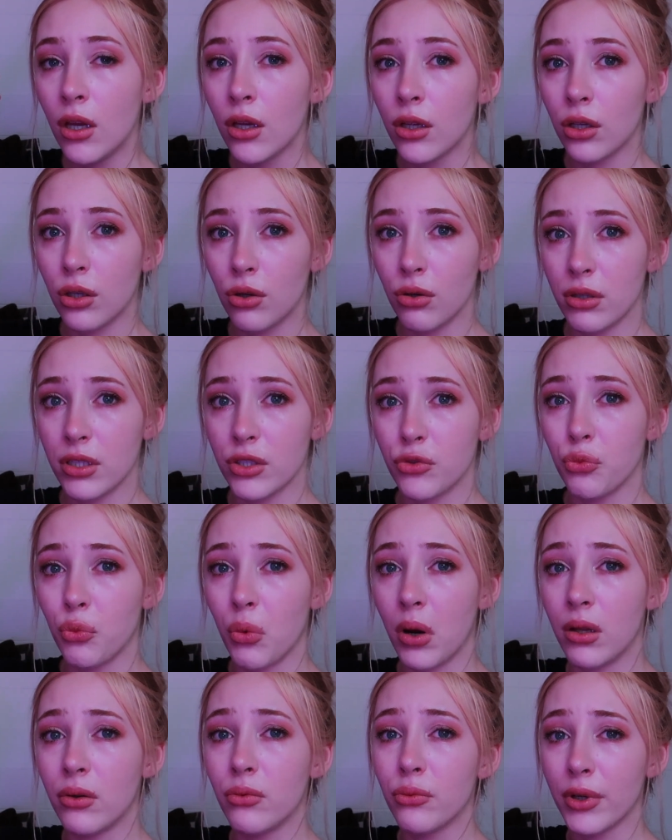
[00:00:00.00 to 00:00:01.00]
You know, this
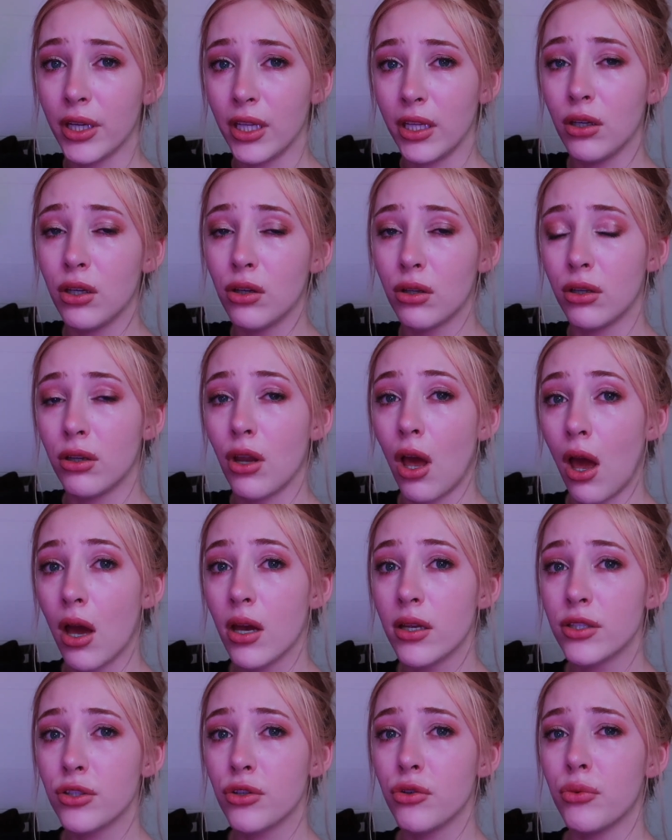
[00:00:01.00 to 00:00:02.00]
one really good
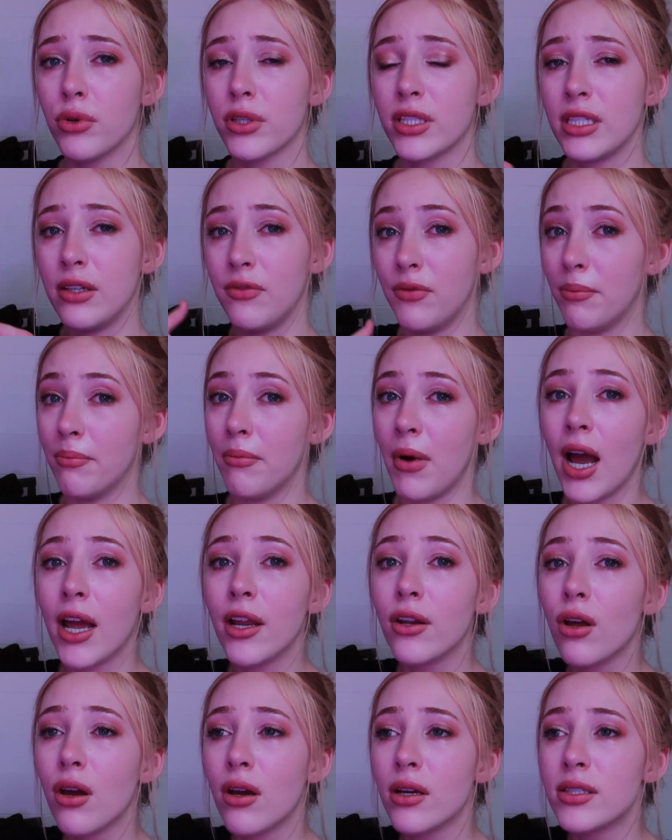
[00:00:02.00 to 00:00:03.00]
nurse who wasn't even my
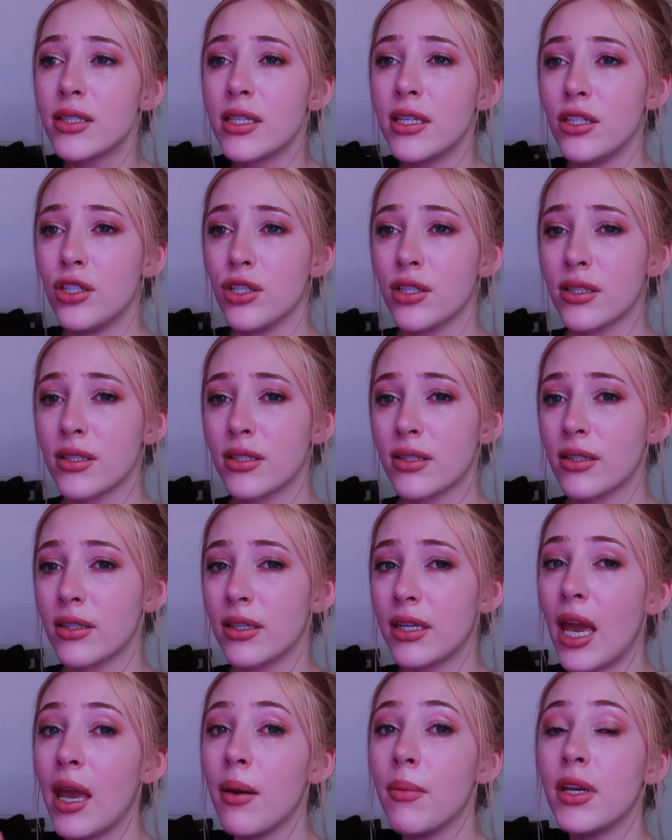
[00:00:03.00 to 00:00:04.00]
nurse. He just
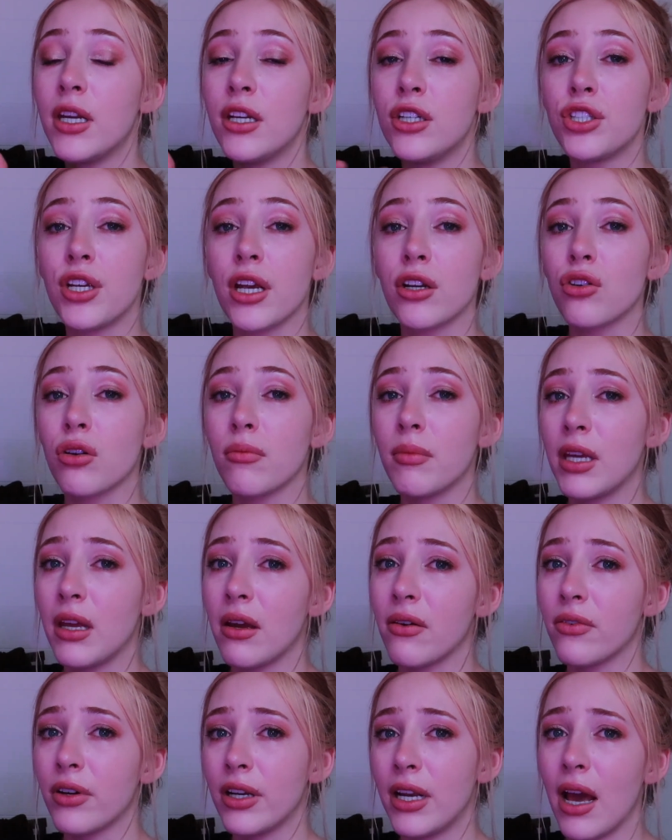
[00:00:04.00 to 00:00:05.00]
came in and checked on me
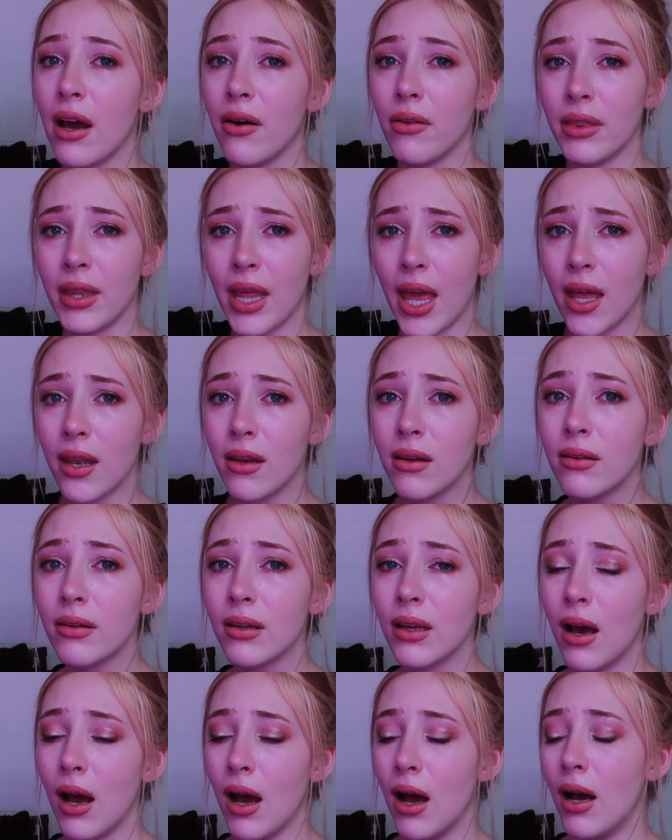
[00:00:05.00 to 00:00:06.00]
every now and then.
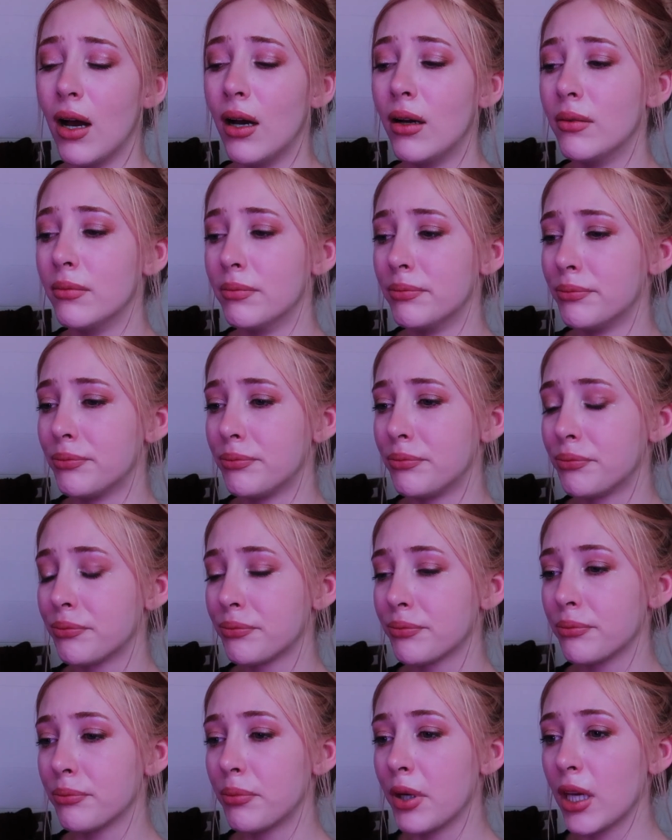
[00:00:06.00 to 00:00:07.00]

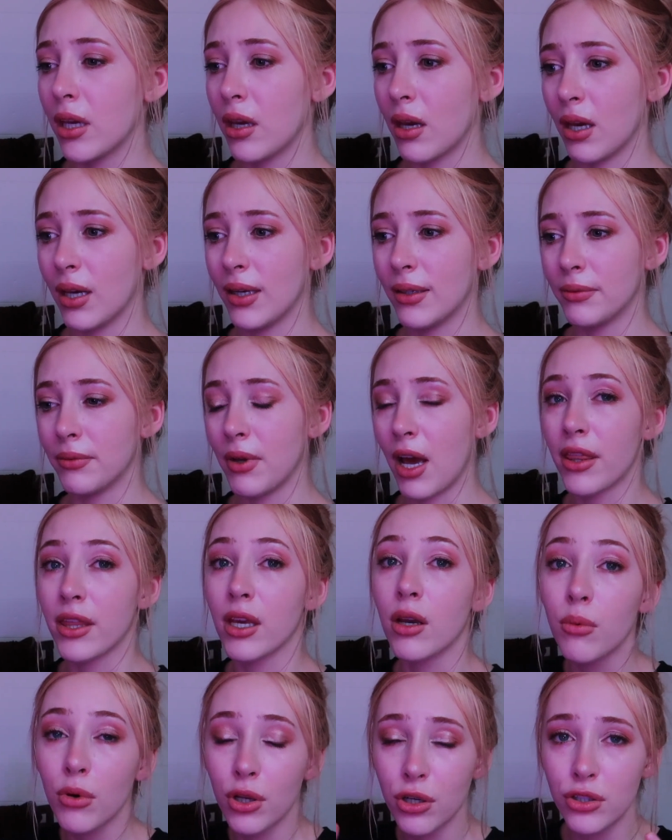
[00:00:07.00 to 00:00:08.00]
But yeah, I
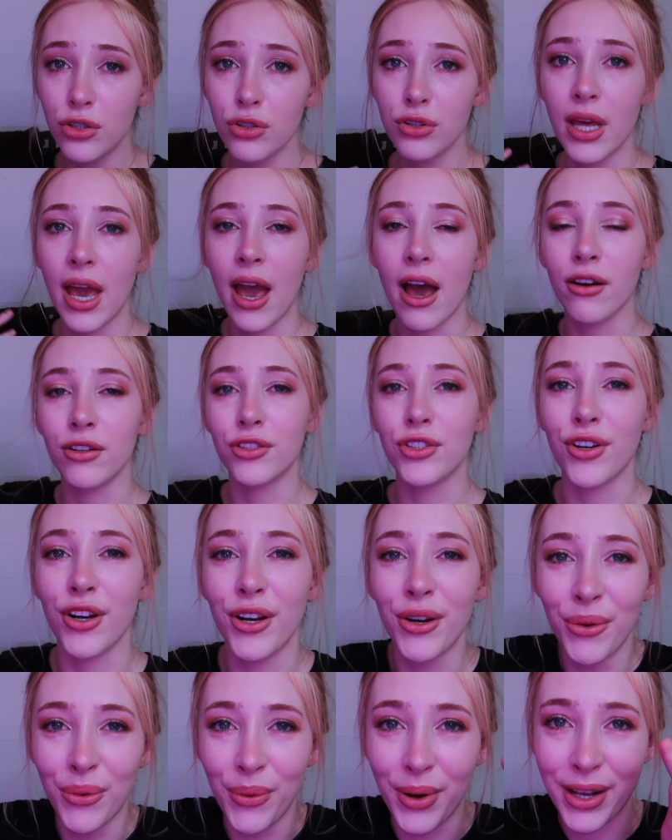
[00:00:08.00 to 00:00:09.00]
think I'm gonna do the outro
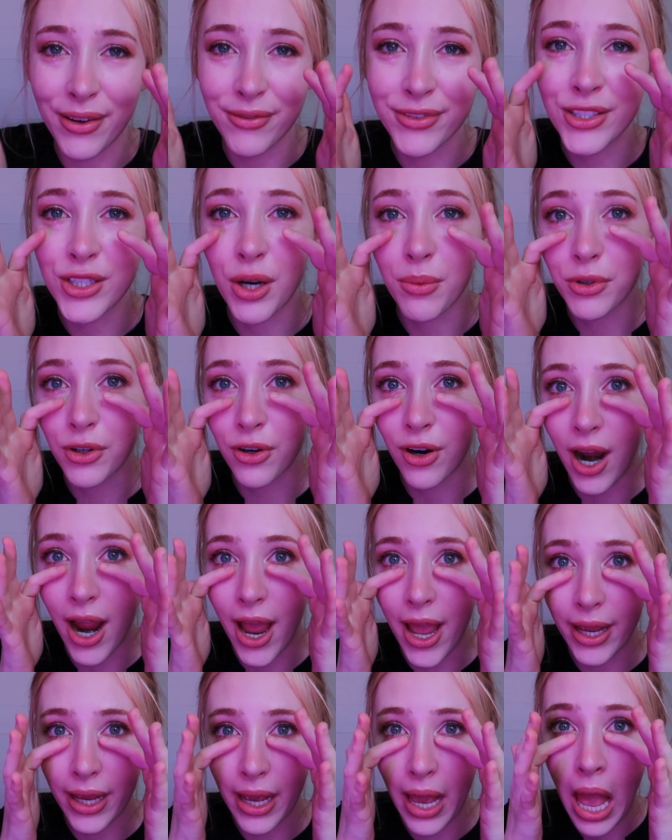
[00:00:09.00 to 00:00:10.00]
when I've stopped
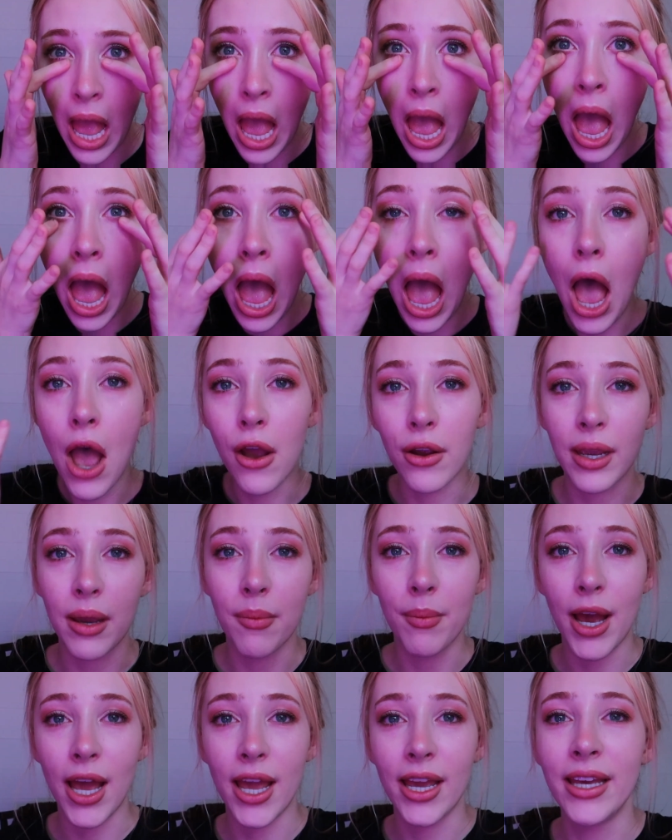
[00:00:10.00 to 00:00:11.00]
crying. Okay,
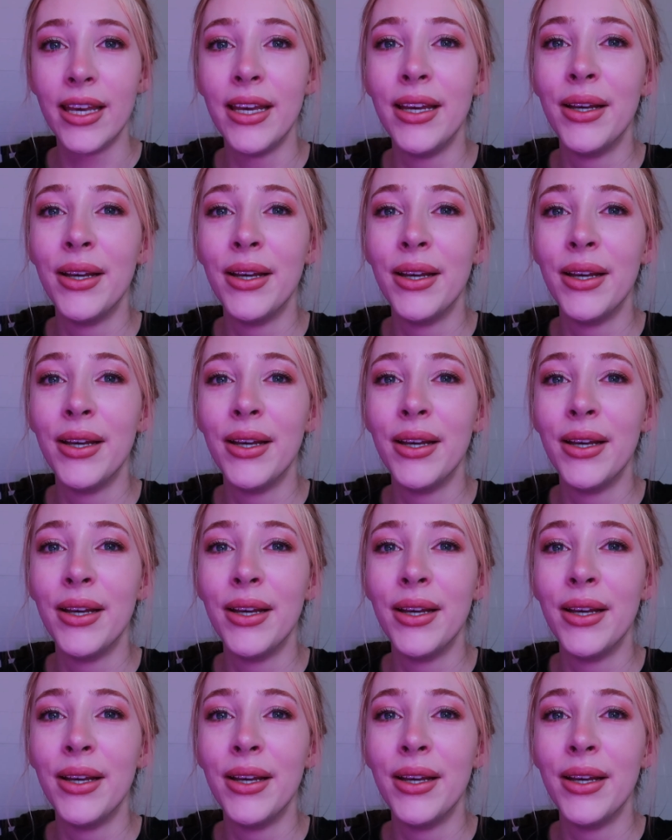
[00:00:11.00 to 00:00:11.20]
bye.